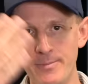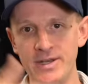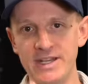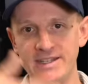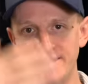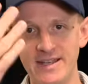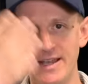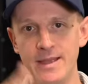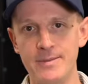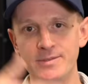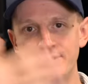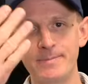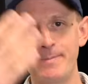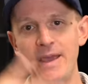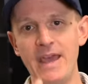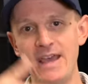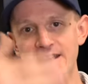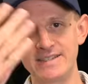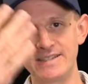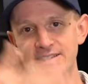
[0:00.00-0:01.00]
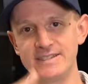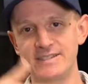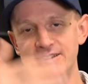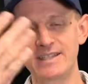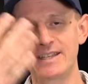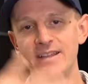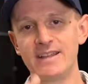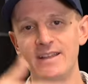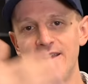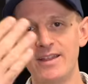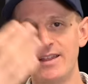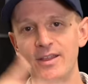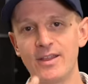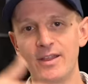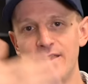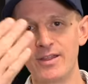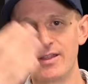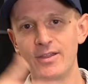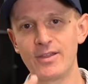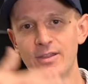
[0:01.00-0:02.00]
many times it passes
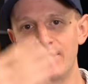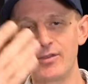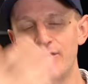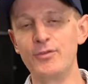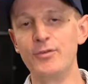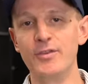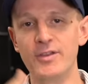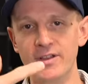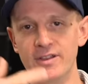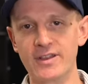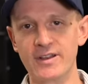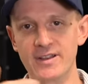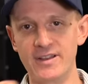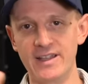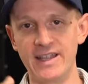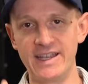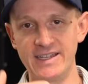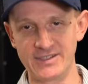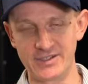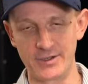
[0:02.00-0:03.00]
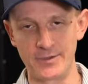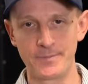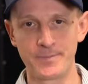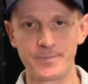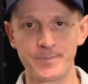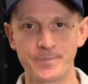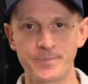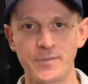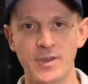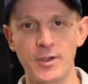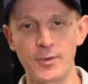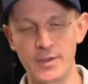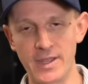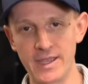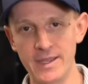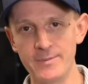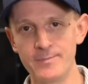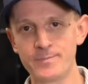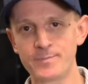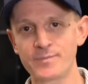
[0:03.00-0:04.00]
through the little laser,
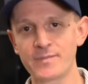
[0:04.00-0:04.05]
okay?